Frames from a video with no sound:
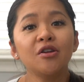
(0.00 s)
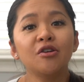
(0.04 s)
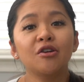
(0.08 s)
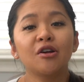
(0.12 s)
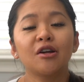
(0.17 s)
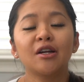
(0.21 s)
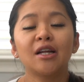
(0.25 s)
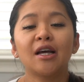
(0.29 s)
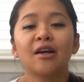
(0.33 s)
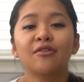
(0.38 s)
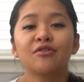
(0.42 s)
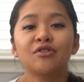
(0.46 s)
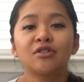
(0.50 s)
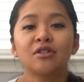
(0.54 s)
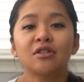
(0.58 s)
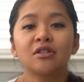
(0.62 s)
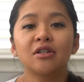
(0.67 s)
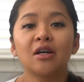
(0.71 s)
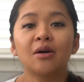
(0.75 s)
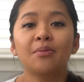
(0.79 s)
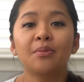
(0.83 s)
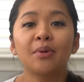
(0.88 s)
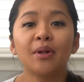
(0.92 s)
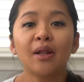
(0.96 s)
you're gonna have
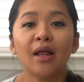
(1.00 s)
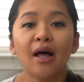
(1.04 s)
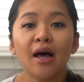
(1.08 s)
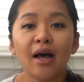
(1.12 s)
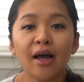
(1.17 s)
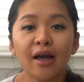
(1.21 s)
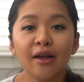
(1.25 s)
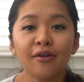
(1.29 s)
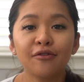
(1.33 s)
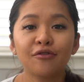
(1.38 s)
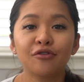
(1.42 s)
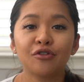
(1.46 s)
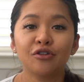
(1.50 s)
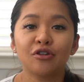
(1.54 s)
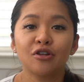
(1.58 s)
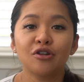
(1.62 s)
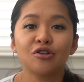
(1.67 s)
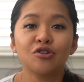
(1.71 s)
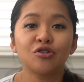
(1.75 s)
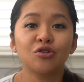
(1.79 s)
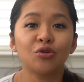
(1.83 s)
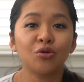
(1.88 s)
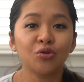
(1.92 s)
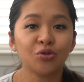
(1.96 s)
to apply for their
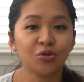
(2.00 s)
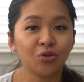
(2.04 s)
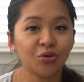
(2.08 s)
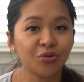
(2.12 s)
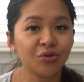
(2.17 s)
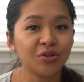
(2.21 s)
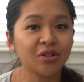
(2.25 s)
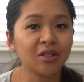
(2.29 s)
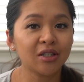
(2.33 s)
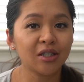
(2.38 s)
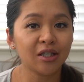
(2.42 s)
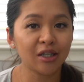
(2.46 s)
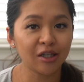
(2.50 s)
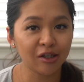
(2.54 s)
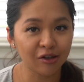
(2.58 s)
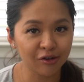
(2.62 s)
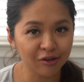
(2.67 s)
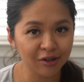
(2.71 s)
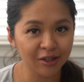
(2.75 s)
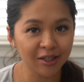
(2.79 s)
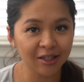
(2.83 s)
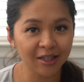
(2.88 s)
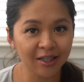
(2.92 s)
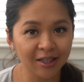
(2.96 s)
Social
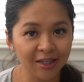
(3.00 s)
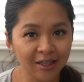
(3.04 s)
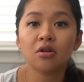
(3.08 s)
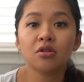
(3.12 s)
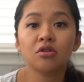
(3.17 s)
Security.